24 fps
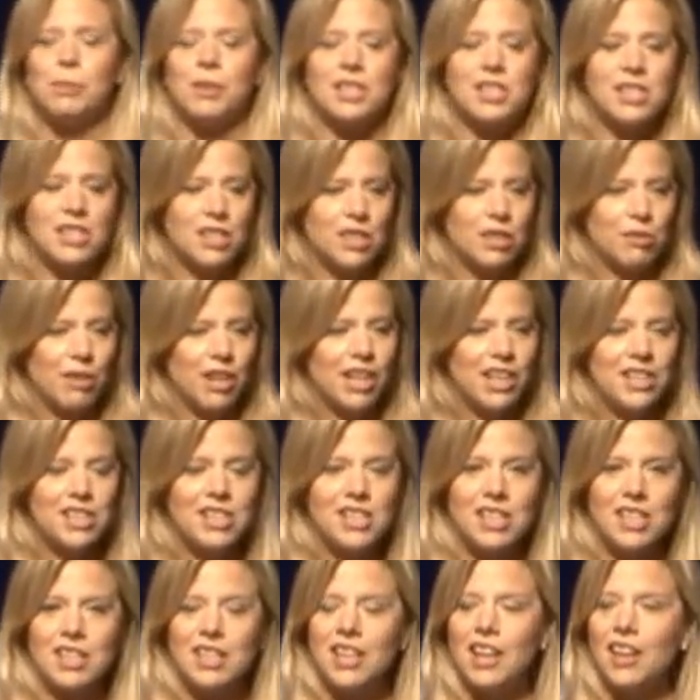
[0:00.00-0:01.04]
place, threading
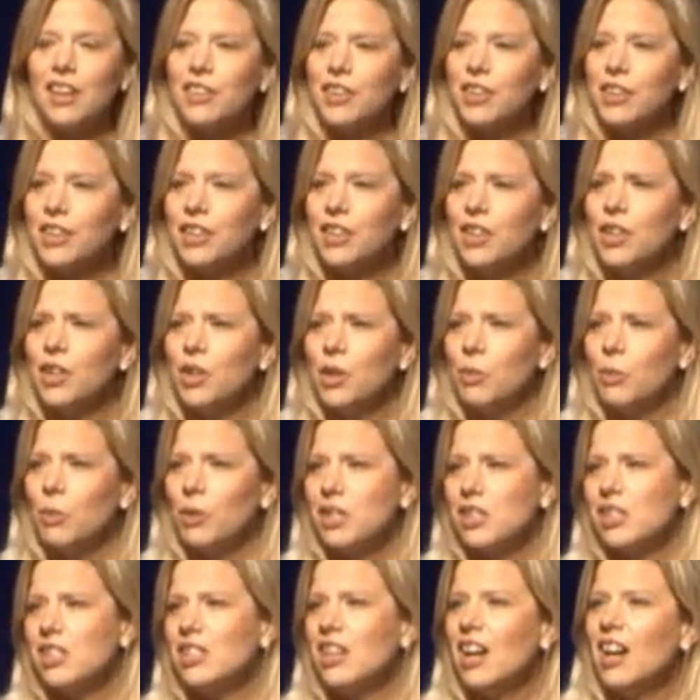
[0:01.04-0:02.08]
together
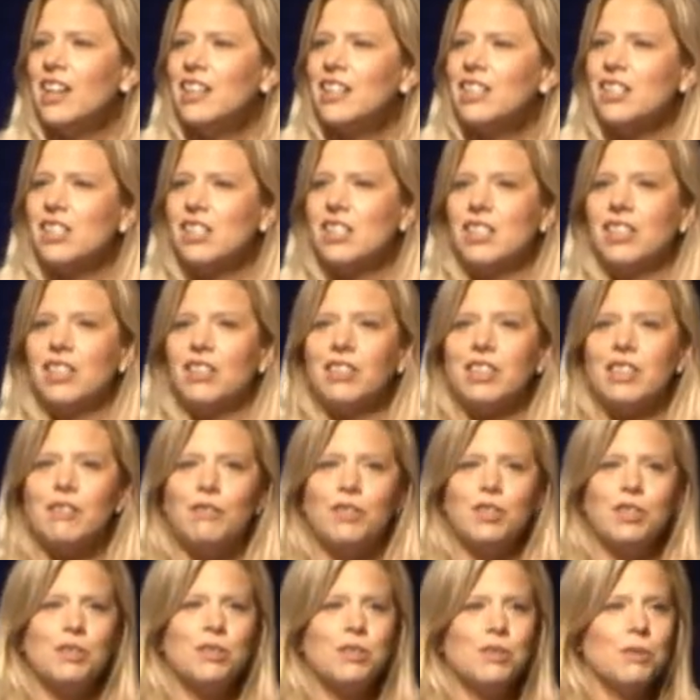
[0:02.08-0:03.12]
what is not necessarily
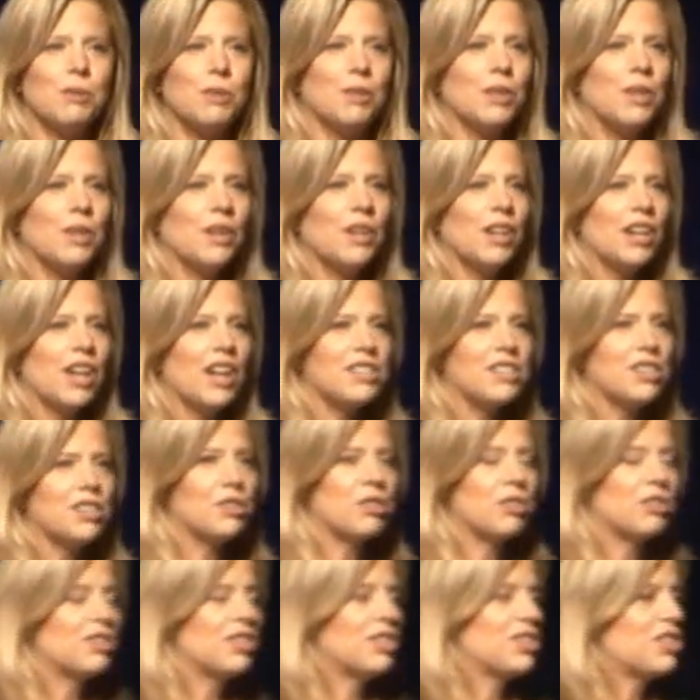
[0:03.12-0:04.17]
viewed as a
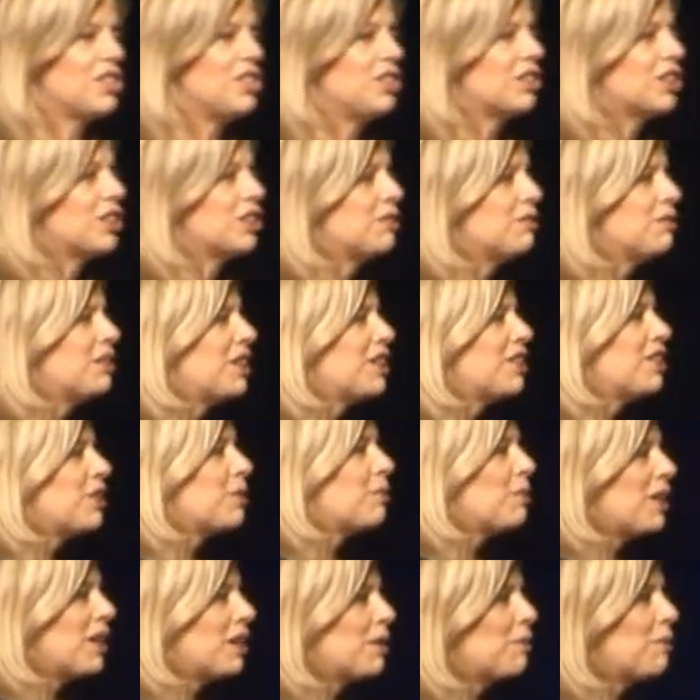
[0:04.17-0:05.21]
traditional career the
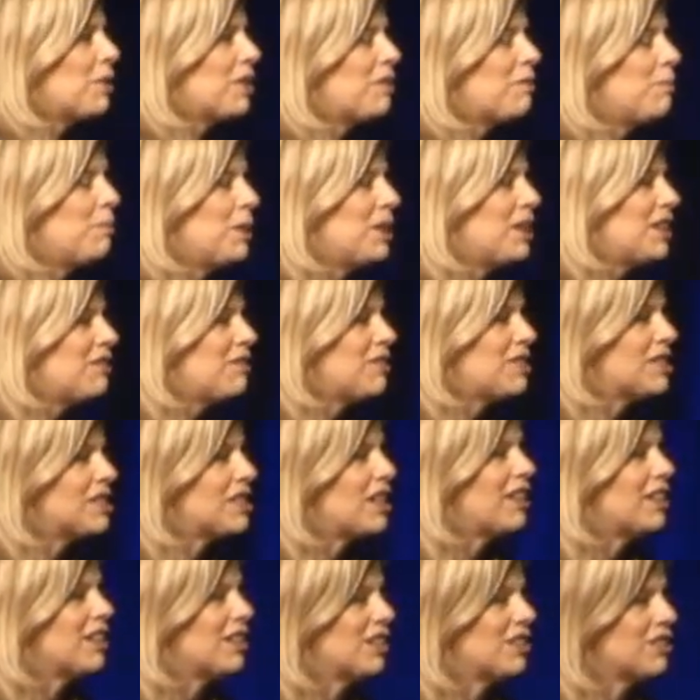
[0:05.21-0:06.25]
way it would have been even
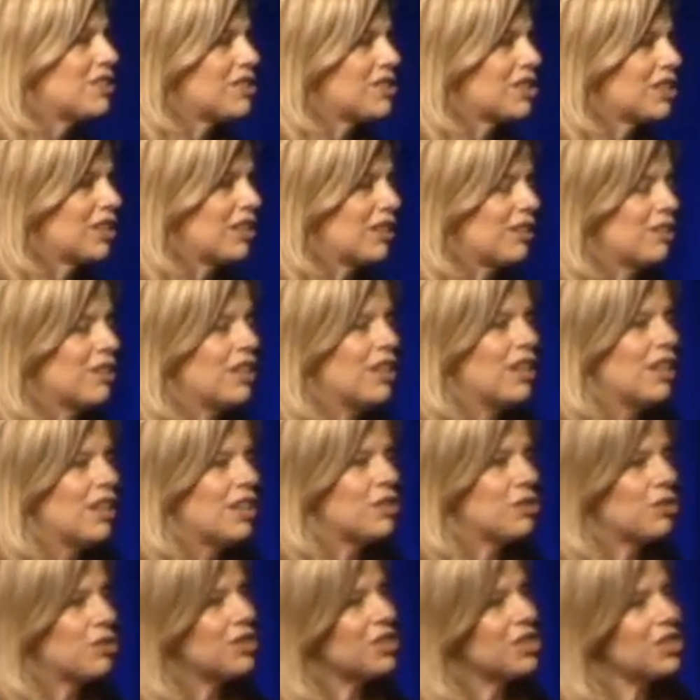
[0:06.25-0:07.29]
10 years ago. A
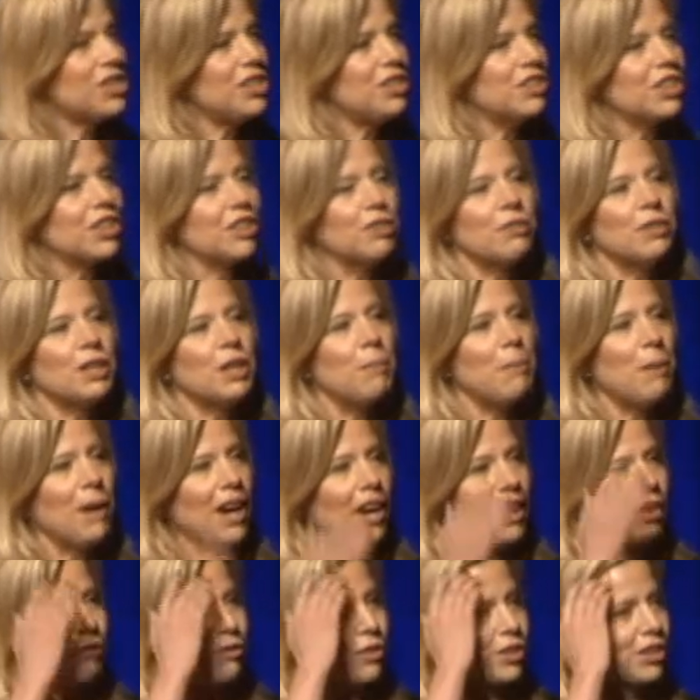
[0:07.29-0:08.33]
traditional career
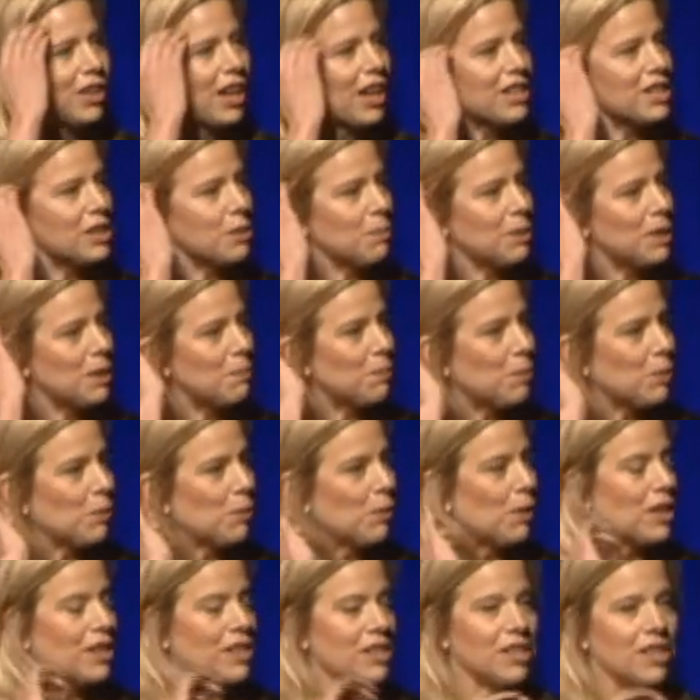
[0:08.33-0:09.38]
path for lots of people
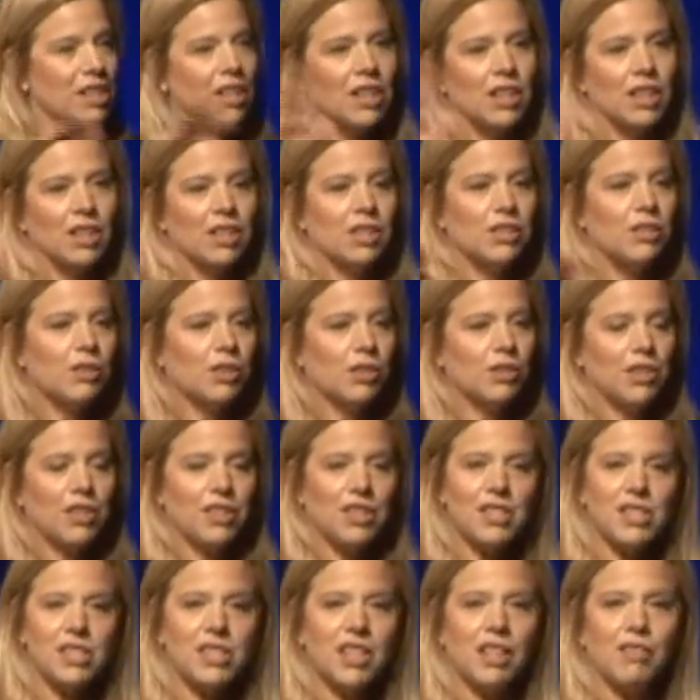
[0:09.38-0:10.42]
was you go to
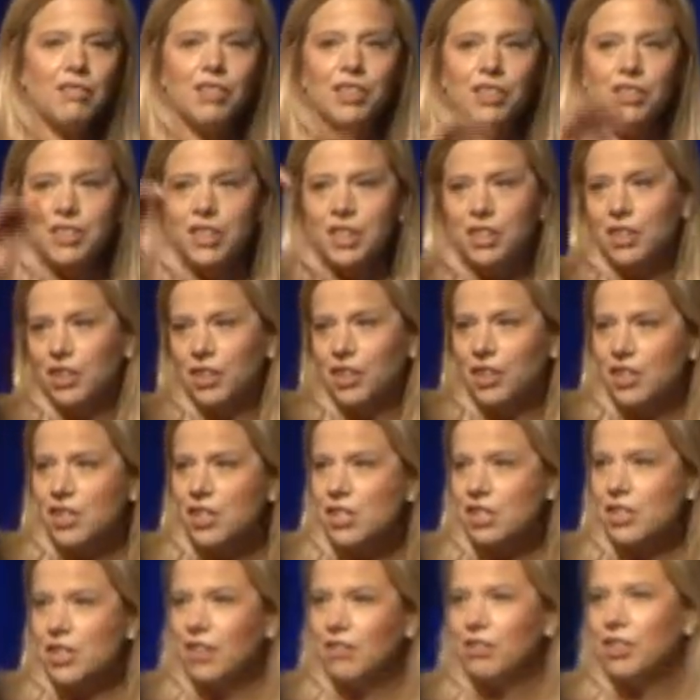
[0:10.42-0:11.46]
this level, then you go to
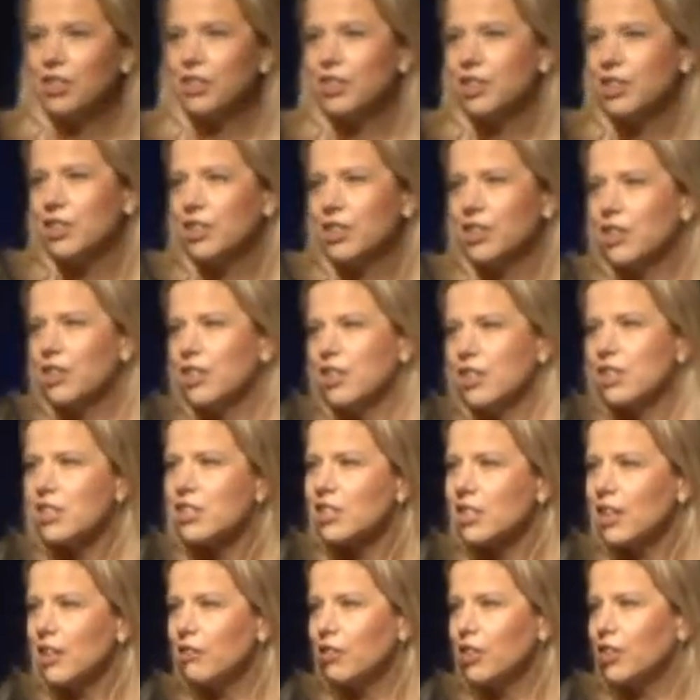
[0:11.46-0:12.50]
this level, then you go to
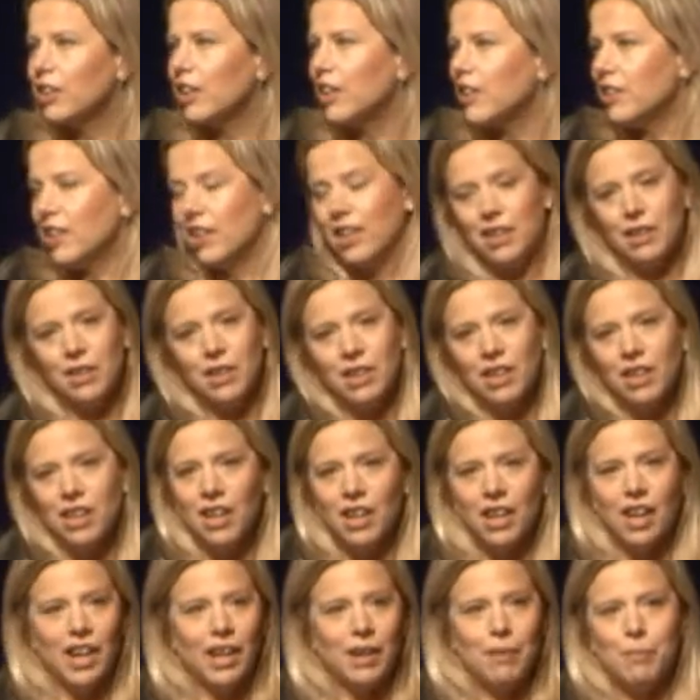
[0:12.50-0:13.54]
this level, and then
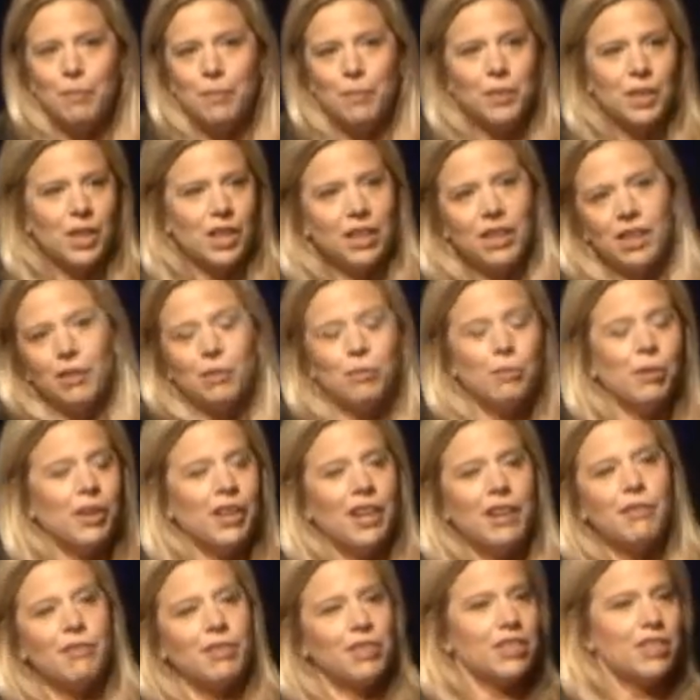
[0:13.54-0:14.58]
I'm
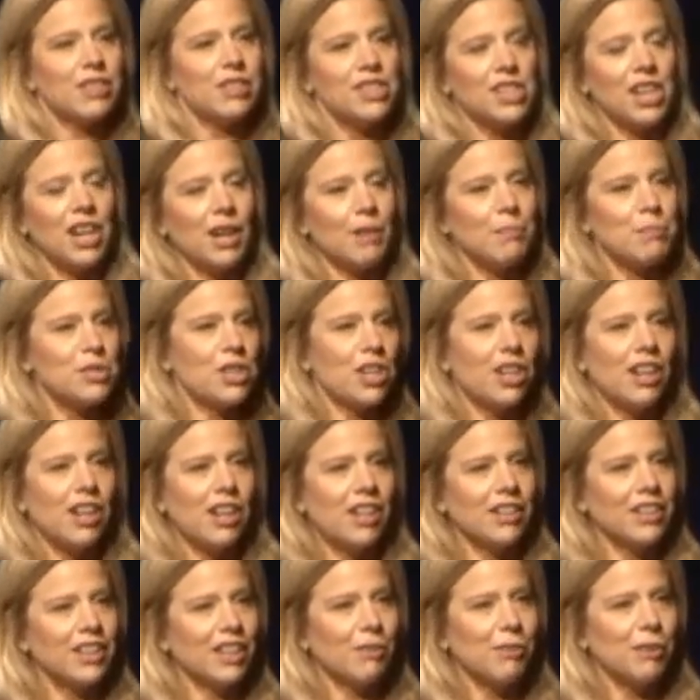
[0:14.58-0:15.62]
whatever, top
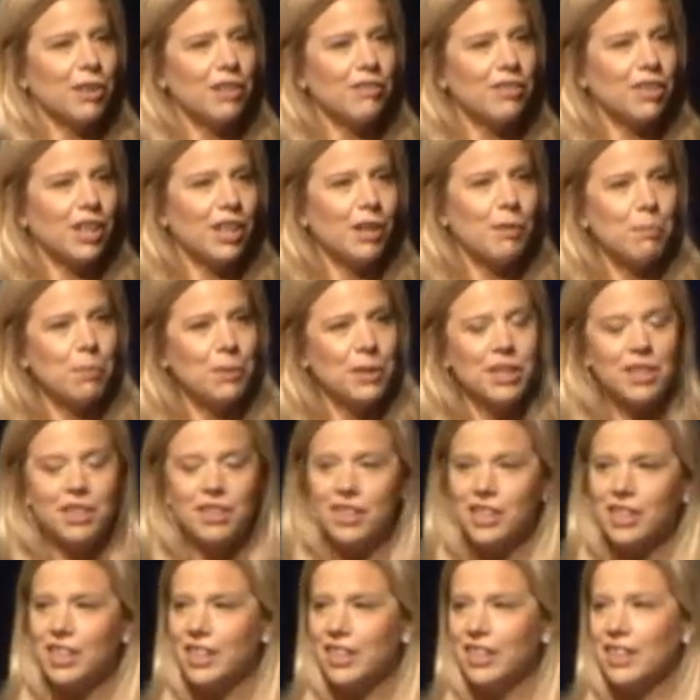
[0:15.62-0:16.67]
dog at whatever company
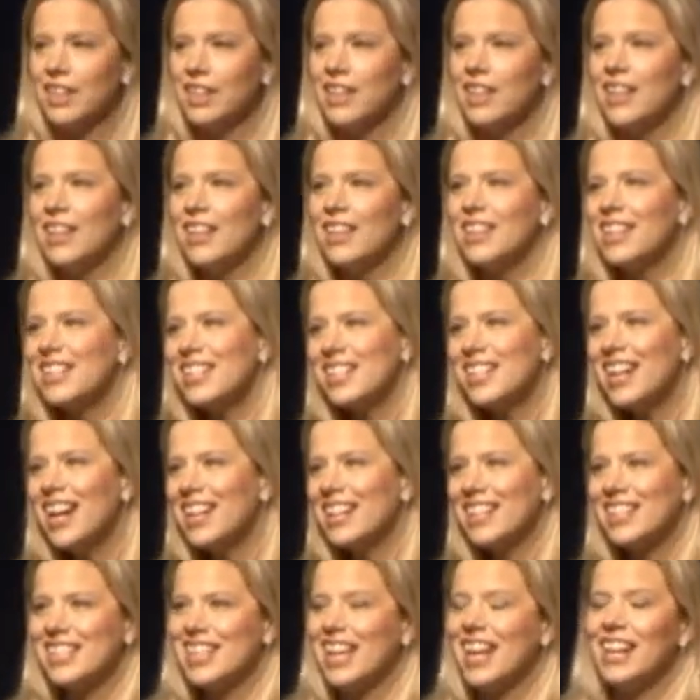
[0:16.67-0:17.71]
you're in. That's not
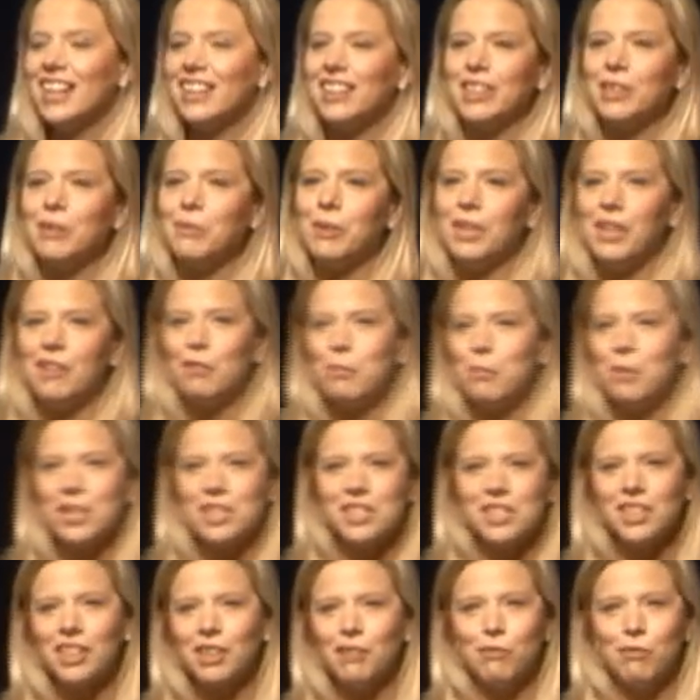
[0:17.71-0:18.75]
exactly what
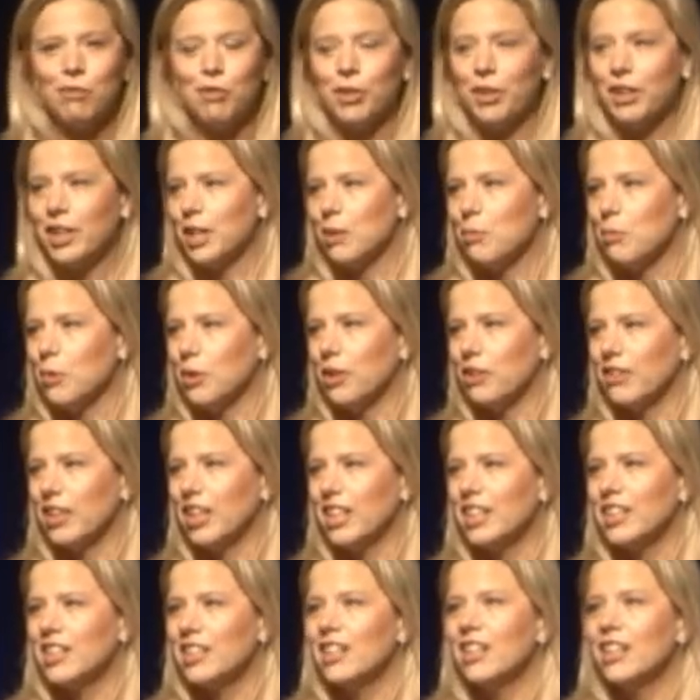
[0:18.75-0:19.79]
everybody's looking for anymore,
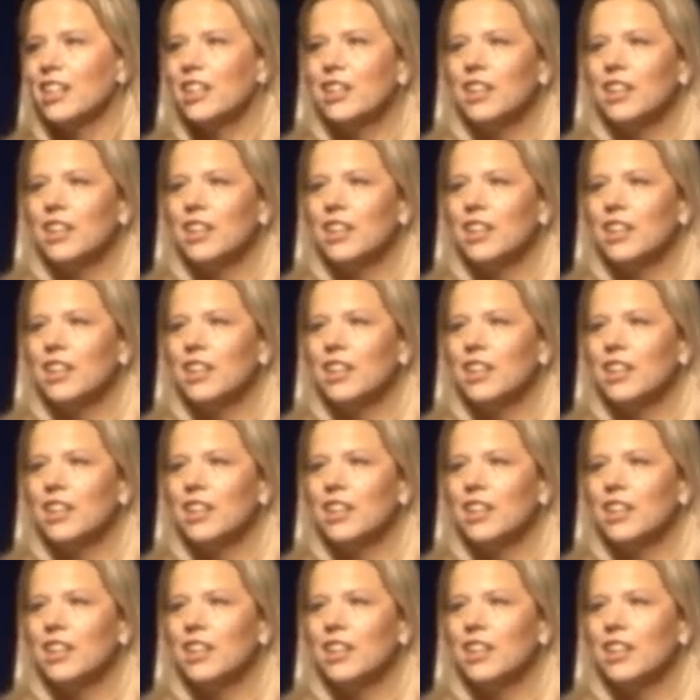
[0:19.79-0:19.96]
right?